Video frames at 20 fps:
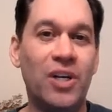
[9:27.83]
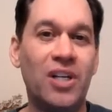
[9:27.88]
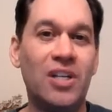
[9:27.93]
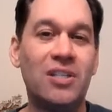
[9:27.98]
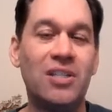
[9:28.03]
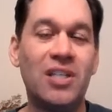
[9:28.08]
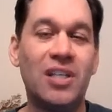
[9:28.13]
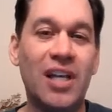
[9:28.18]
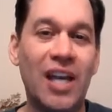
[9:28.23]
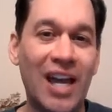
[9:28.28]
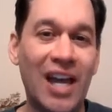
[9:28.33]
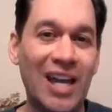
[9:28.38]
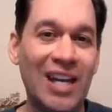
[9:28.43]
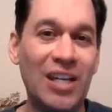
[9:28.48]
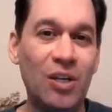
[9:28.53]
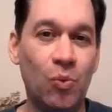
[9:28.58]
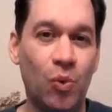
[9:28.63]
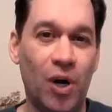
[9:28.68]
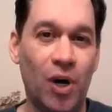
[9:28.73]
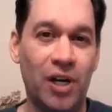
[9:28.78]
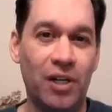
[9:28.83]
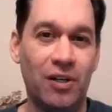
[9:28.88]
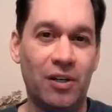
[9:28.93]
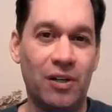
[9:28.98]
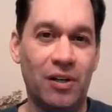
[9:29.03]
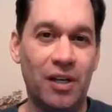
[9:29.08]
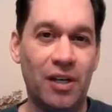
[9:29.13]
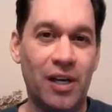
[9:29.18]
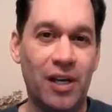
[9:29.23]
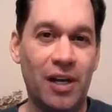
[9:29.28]
And is it any
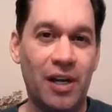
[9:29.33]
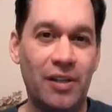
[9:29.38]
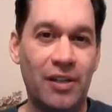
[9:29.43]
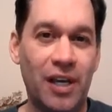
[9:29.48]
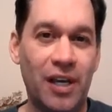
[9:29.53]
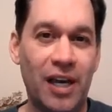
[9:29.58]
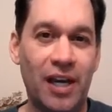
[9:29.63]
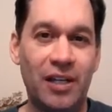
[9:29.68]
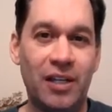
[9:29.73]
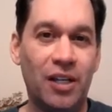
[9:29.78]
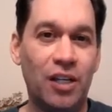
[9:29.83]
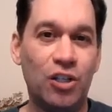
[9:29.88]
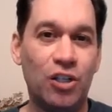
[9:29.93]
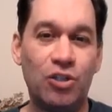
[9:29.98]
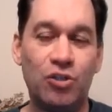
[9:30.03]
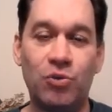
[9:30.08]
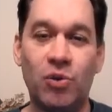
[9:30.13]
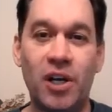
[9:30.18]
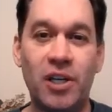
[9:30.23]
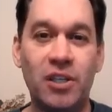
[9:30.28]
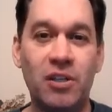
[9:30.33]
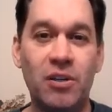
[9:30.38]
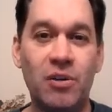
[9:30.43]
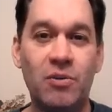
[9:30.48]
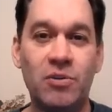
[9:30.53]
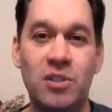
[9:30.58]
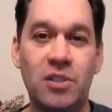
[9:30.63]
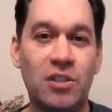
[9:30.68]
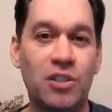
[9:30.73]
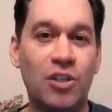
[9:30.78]
wonder that drug
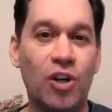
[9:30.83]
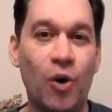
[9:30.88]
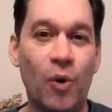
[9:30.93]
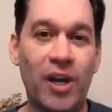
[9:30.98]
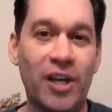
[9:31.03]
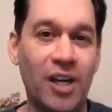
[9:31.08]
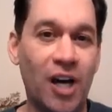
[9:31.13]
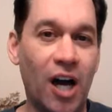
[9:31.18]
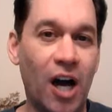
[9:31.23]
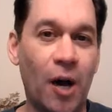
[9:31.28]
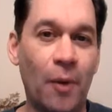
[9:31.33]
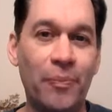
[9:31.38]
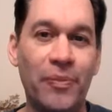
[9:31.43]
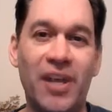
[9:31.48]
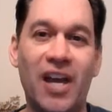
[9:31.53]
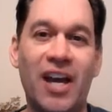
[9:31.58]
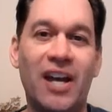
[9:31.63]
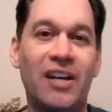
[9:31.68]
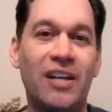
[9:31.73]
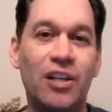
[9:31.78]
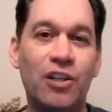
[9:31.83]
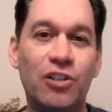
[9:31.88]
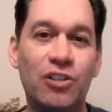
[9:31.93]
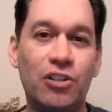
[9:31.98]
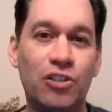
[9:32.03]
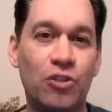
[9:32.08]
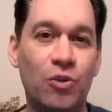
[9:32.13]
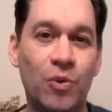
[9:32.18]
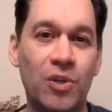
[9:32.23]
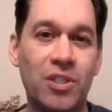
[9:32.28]
use is going up, that
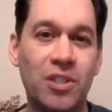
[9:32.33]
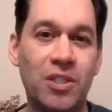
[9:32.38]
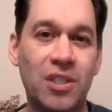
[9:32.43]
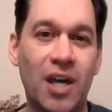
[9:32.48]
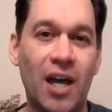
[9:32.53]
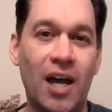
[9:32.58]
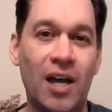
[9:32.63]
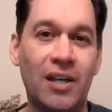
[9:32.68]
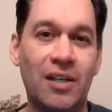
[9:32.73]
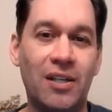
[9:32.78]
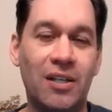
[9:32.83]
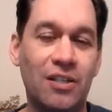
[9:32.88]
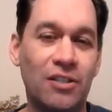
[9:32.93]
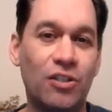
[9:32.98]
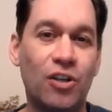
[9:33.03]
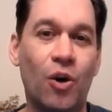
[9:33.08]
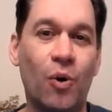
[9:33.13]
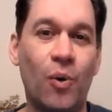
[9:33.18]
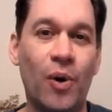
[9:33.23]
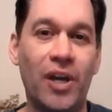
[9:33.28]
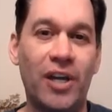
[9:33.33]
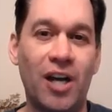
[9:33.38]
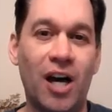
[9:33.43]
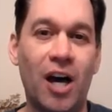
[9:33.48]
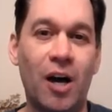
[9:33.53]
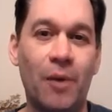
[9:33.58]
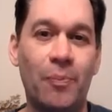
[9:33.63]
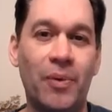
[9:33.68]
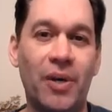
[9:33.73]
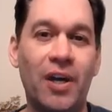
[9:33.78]
suicide is going
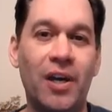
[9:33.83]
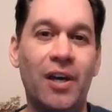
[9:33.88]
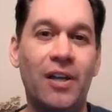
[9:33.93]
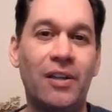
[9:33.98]
up?